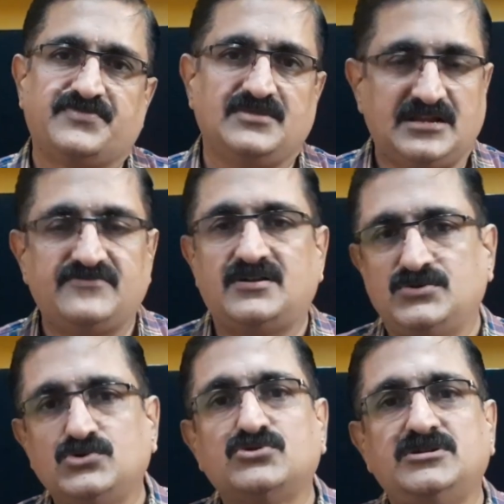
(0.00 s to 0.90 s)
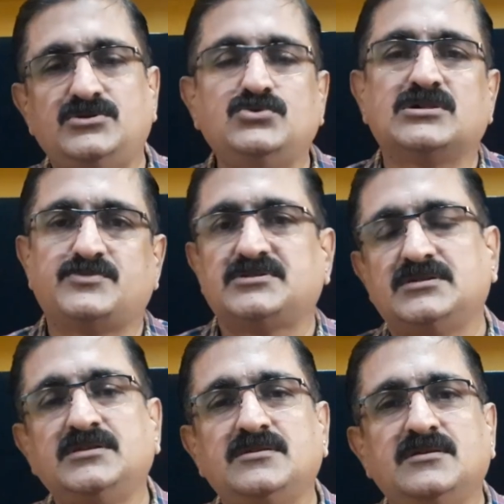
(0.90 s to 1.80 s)
That's what you usually do,
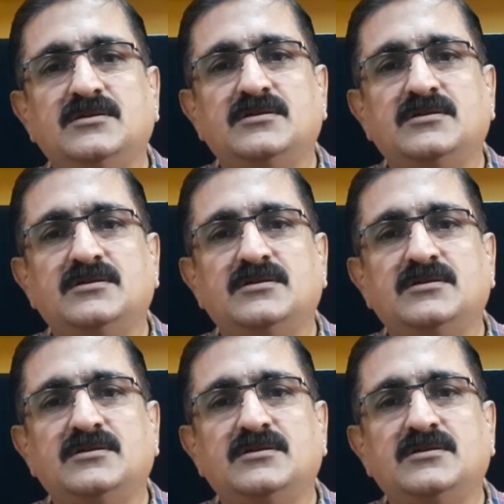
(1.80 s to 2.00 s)
especially